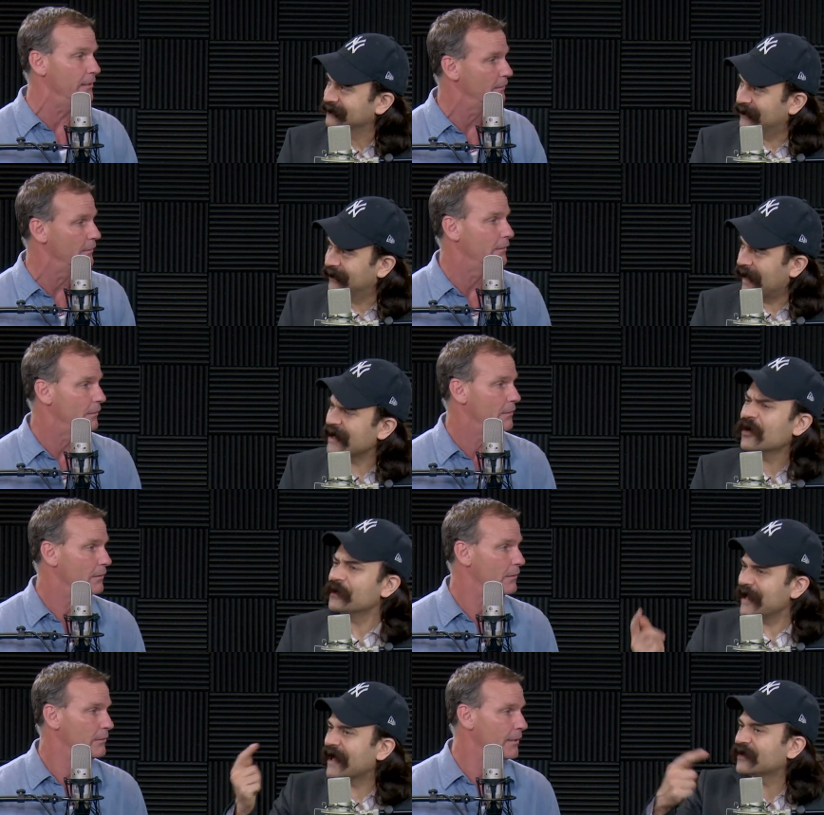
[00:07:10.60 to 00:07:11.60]
Speaker 1: Uh-huh. I
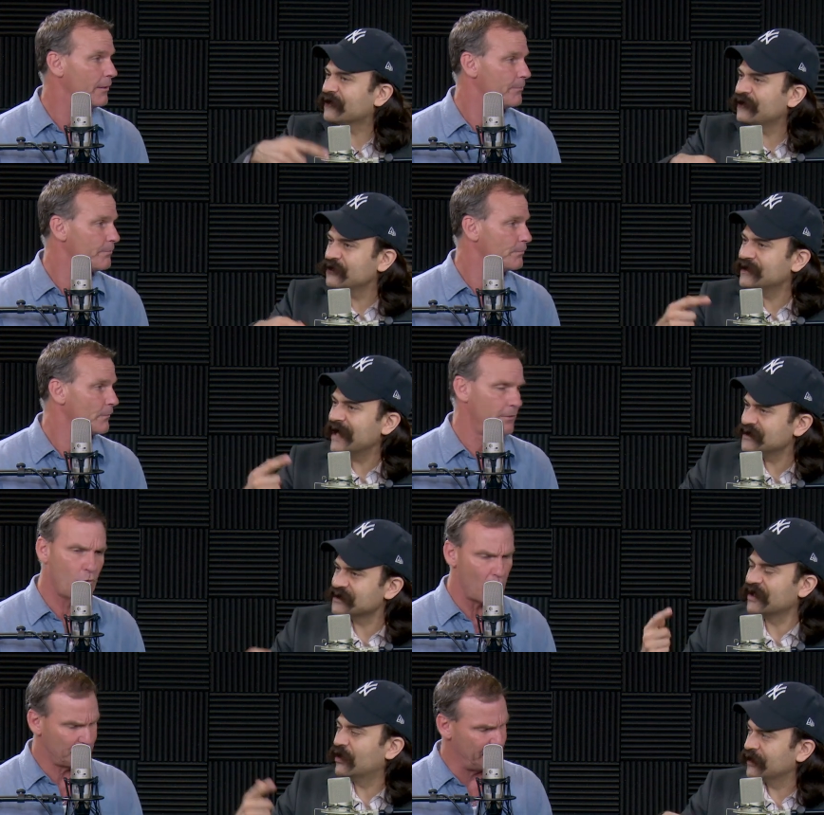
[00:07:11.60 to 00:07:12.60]
know, but he had it yeah. a few
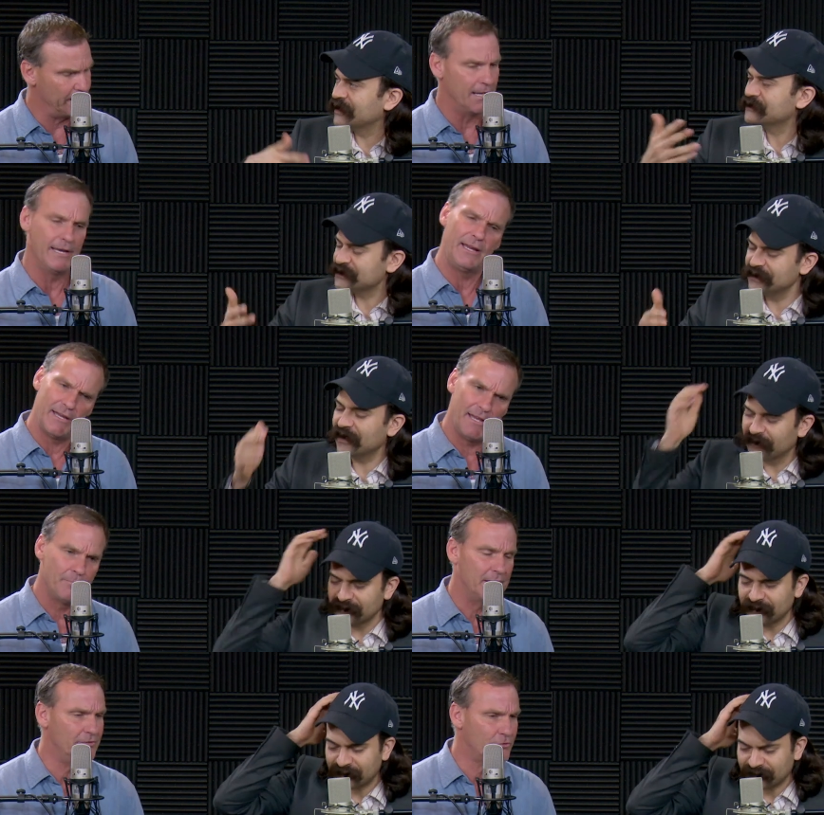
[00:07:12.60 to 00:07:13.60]
days. Of course ago, he did. He did, know.
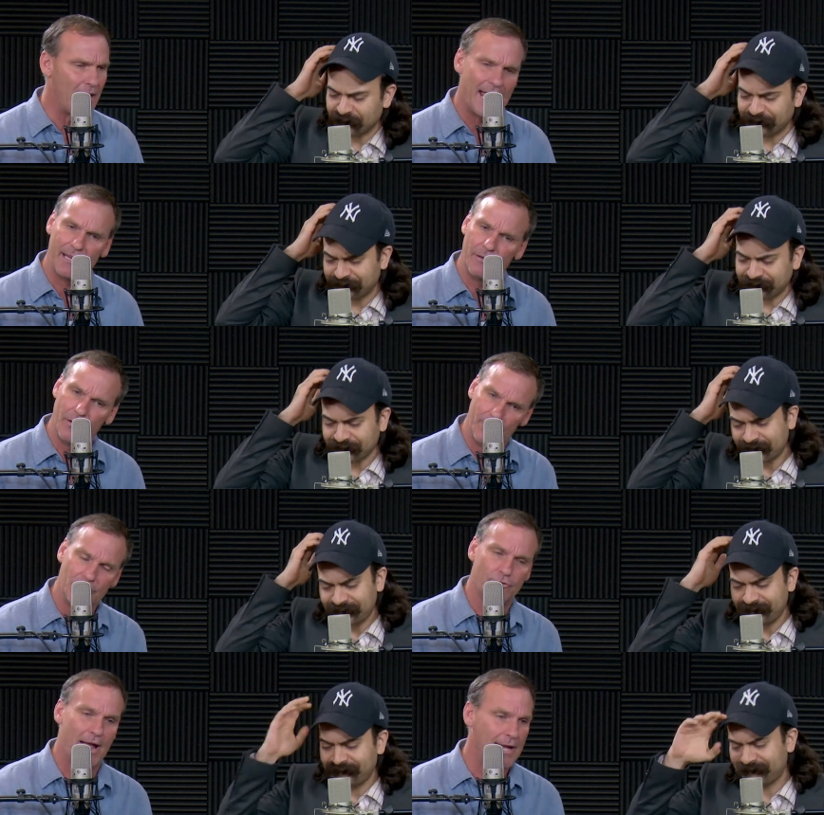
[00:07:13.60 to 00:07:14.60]
but he's dragging. You know,
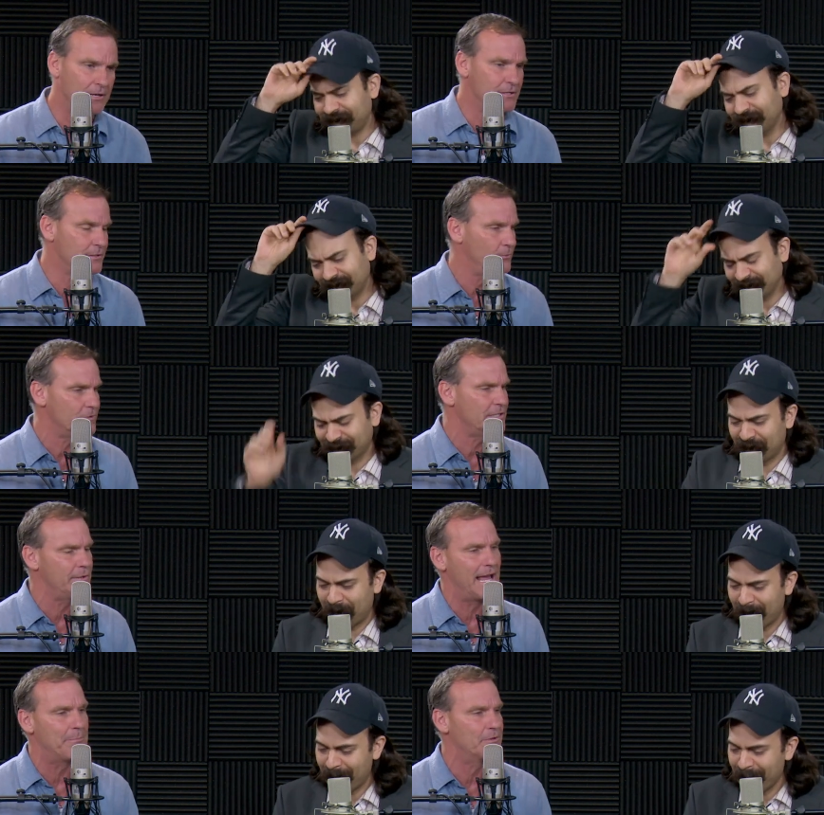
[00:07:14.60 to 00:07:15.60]
he's dragging. Is we'll
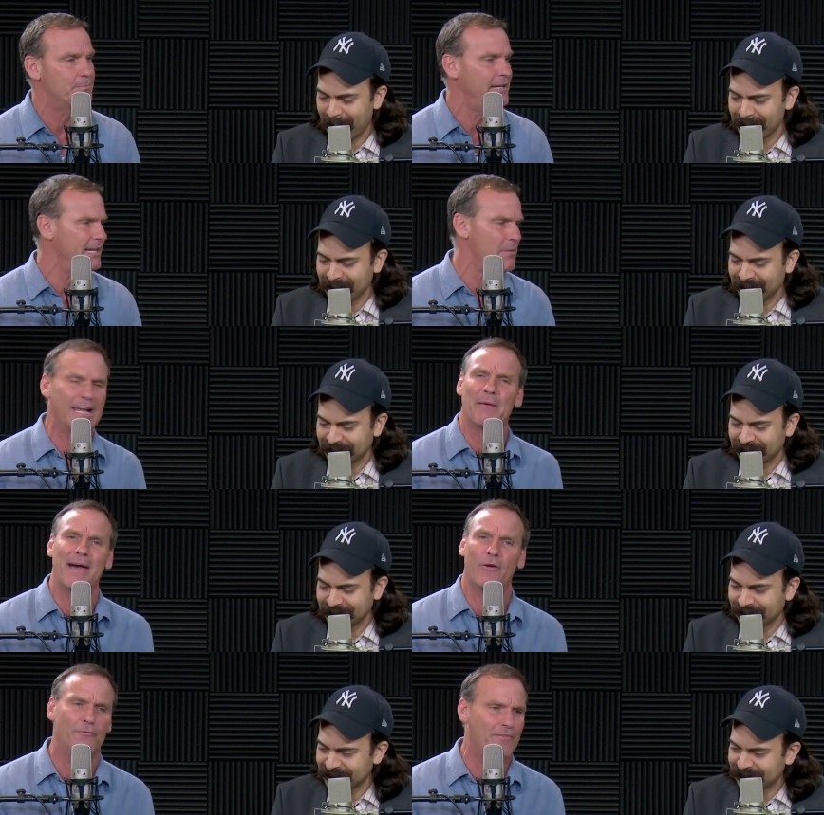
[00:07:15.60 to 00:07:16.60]
see what happens, Pete. He might
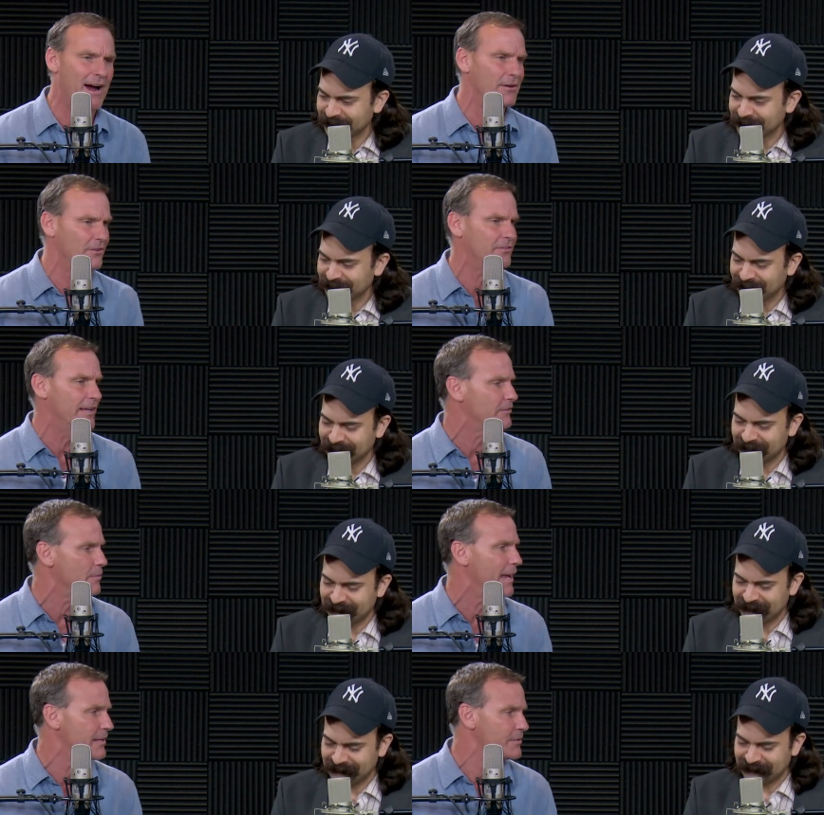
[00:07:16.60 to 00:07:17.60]
come out on fire, just kick
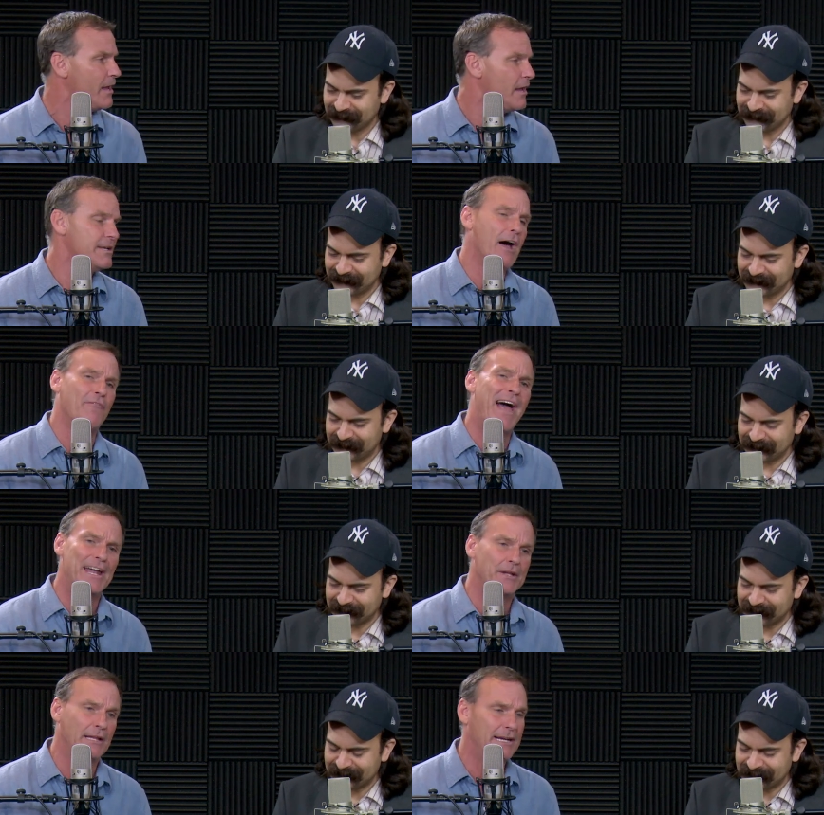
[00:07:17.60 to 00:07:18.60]
some ass. Now, if I
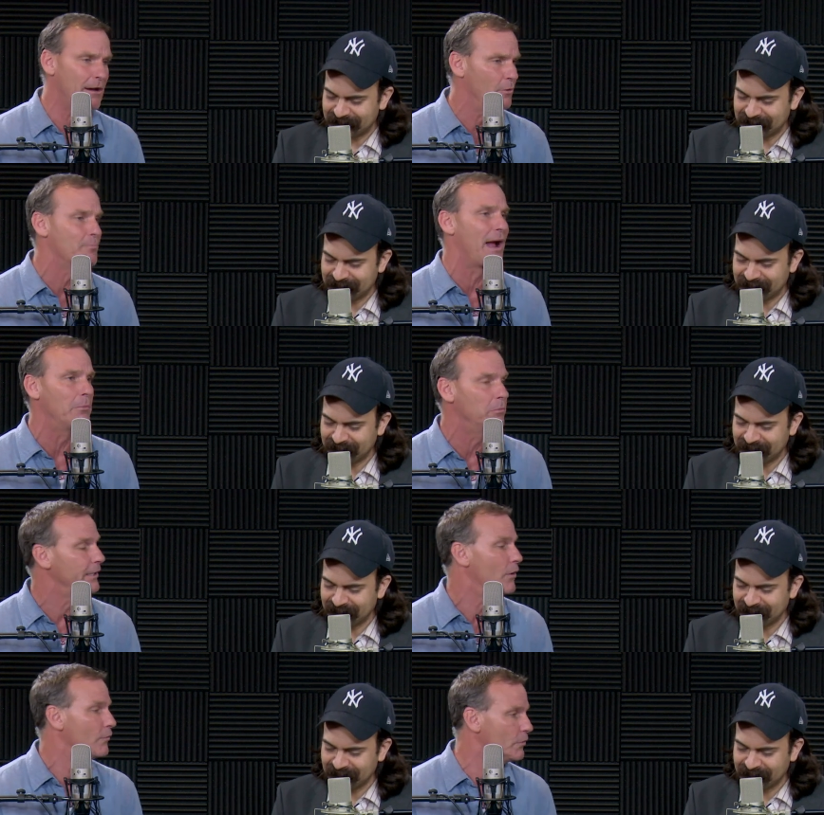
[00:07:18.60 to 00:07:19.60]
had to lean, I would
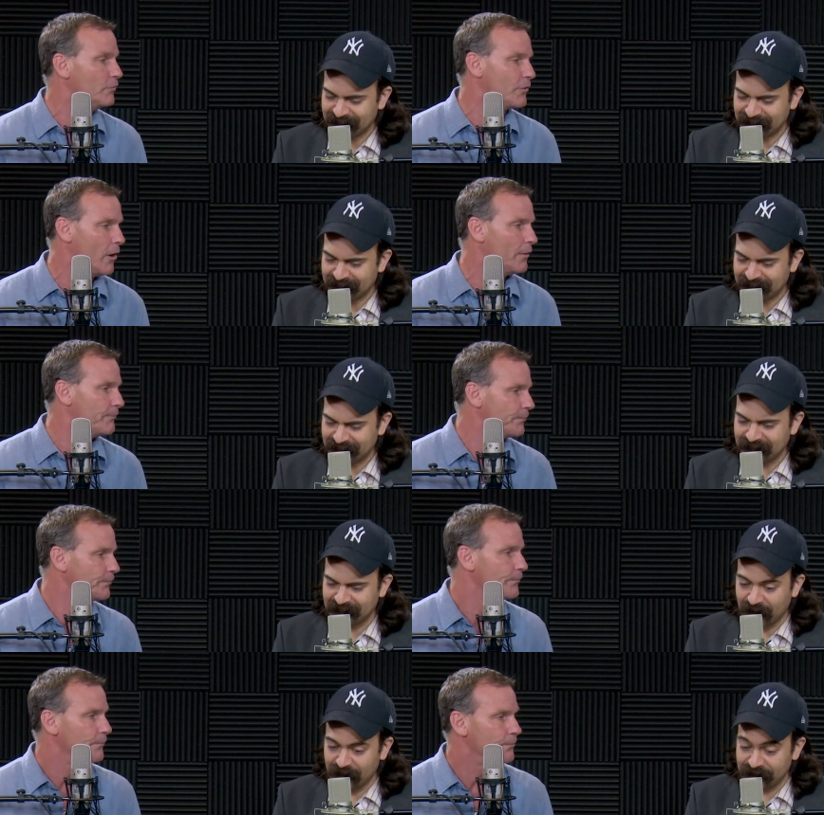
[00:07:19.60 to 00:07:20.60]
probably go Utah.
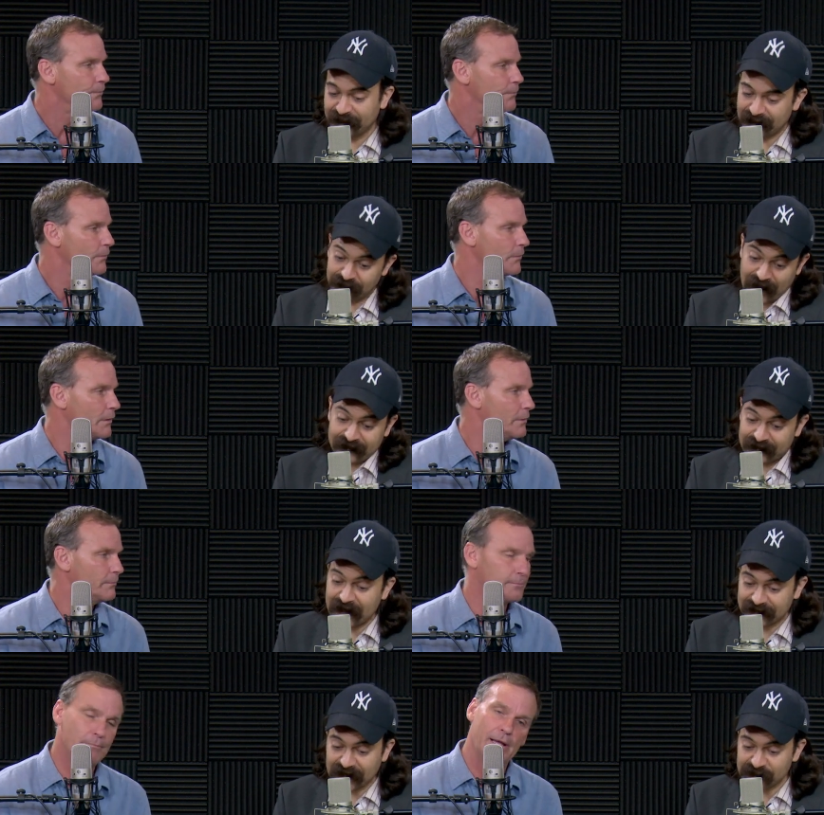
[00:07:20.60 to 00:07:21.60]
Mm, uh, yeah, right.
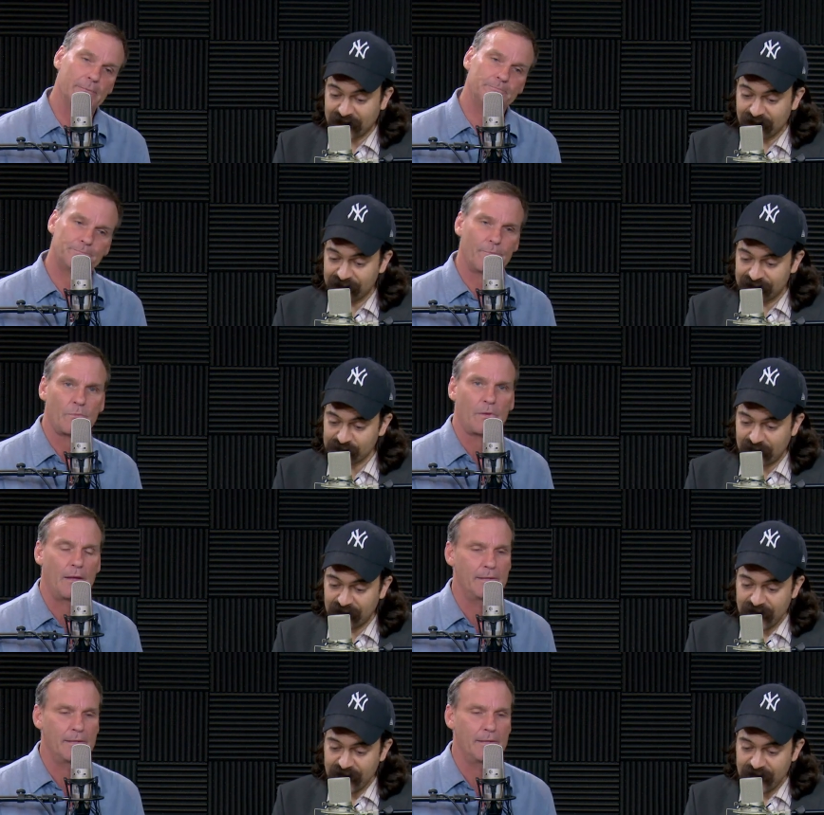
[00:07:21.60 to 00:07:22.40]
Yeah, that's but, what I would as well.